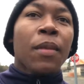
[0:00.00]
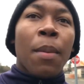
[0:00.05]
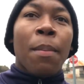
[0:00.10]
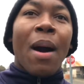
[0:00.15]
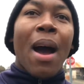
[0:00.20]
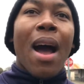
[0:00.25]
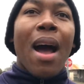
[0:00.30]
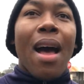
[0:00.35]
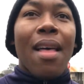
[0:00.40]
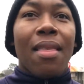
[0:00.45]

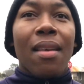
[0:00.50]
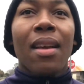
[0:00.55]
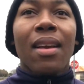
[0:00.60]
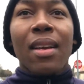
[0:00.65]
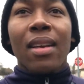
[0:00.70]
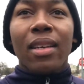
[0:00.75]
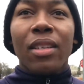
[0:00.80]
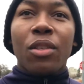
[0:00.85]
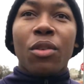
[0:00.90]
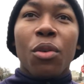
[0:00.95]
but I think
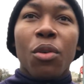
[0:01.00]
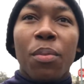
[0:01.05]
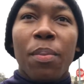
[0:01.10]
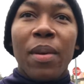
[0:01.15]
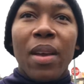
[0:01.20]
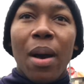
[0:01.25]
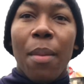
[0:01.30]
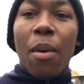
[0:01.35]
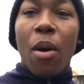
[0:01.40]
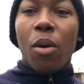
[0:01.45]
it took
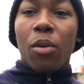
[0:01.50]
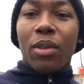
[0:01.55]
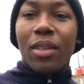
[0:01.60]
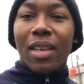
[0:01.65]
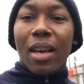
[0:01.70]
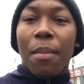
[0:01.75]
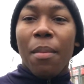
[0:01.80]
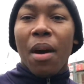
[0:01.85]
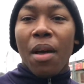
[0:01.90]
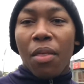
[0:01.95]
me about
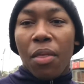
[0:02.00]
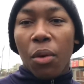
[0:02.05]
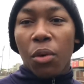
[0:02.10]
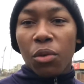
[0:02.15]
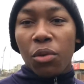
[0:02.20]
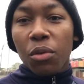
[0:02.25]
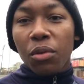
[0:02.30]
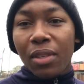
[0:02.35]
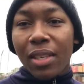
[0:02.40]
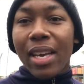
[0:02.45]
a month or
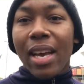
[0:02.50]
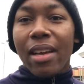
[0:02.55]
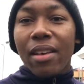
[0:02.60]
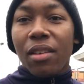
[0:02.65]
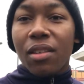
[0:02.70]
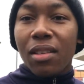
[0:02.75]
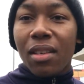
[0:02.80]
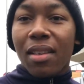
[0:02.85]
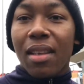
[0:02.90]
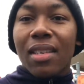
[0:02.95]
two to get
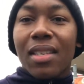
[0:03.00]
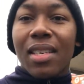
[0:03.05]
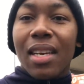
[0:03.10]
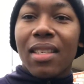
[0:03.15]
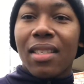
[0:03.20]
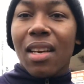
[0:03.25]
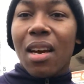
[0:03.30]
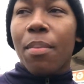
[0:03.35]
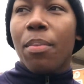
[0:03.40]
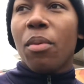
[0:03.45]
used to the
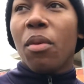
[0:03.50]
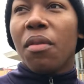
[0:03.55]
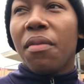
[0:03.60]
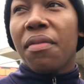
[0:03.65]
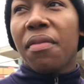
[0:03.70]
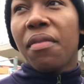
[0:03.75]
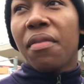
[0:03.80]
setup of